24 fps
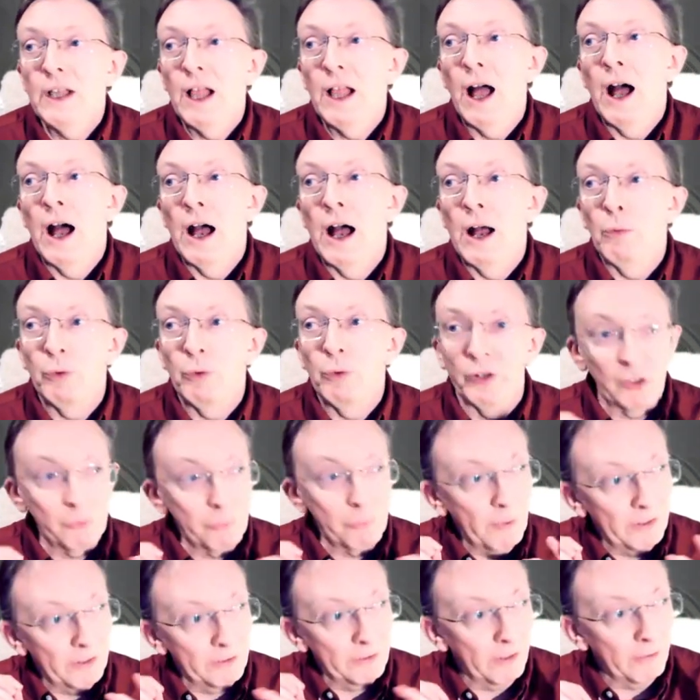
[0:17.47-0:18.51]
We're going to
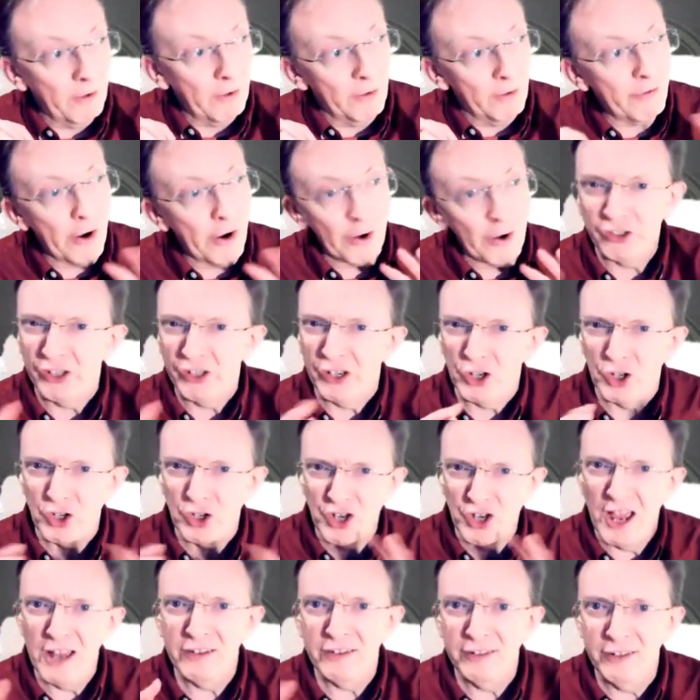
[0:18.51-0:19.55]
spend a fireside
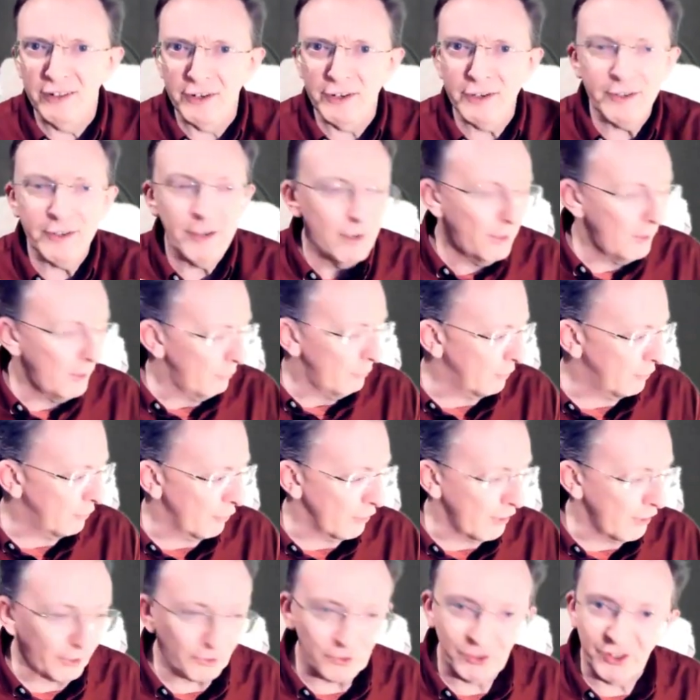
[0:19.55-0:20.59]
chat here with our
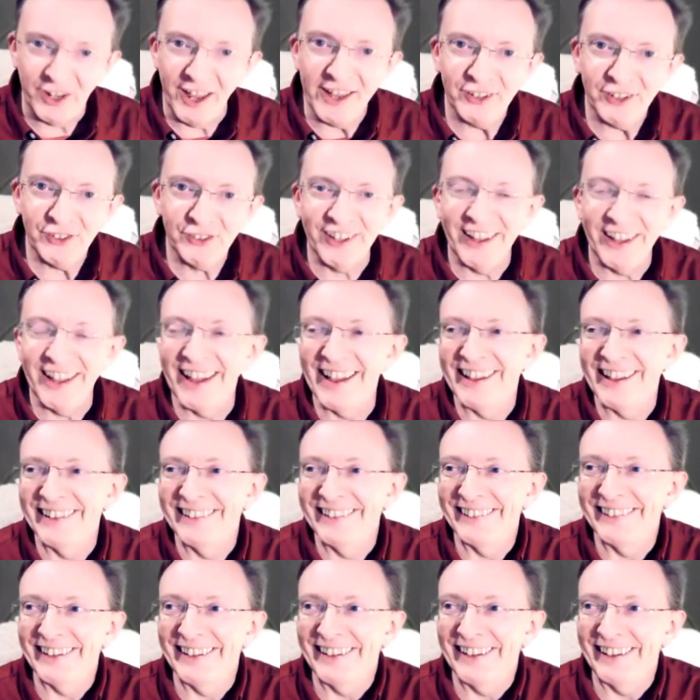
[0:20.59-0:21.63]
next guest,
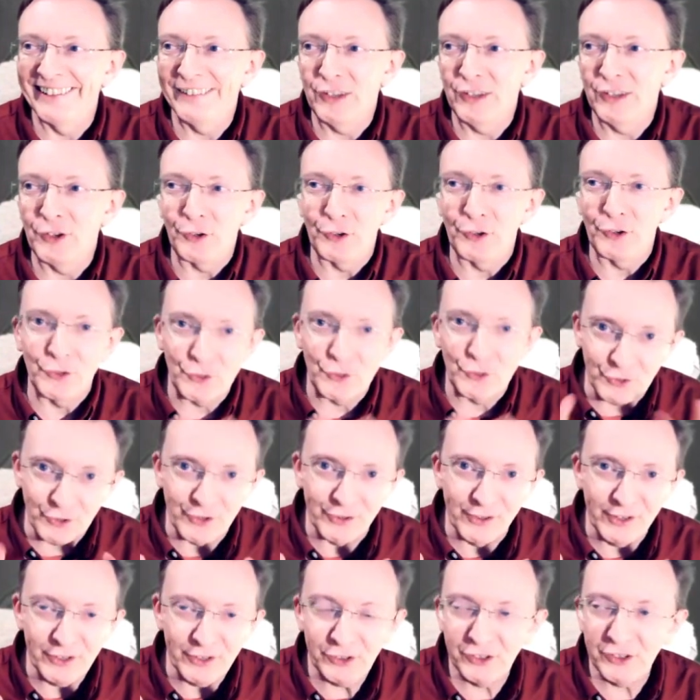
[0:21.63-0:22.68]
and I think you're going to enjoy
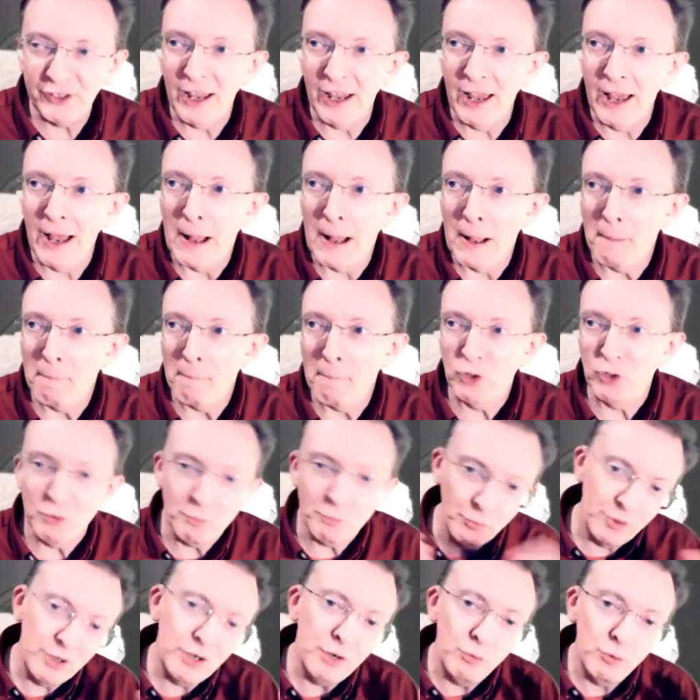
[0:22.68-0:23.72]
this. Jim
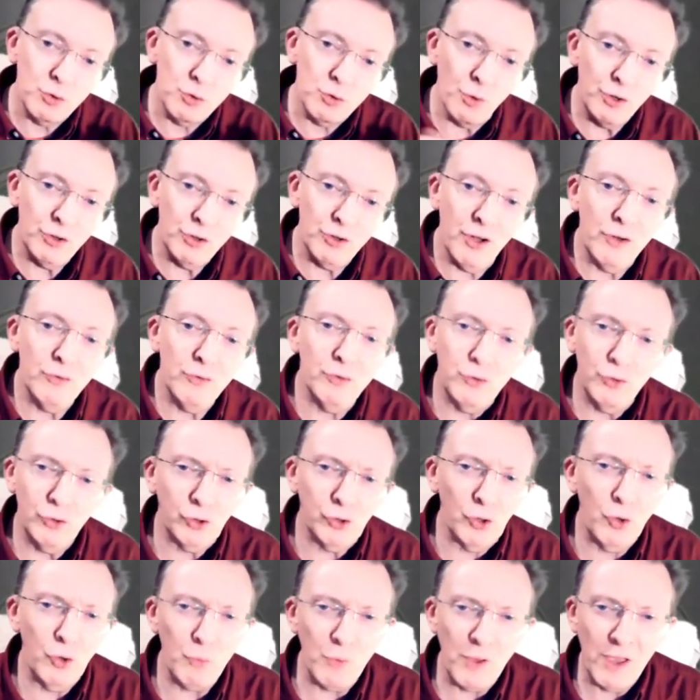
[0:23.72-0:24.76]
Ree, do you want to introduce
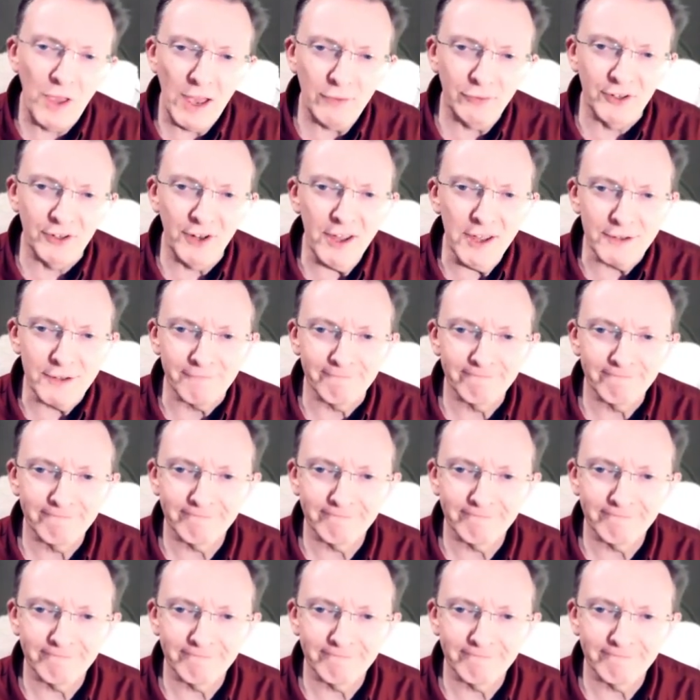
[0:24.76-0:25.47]
who we have today?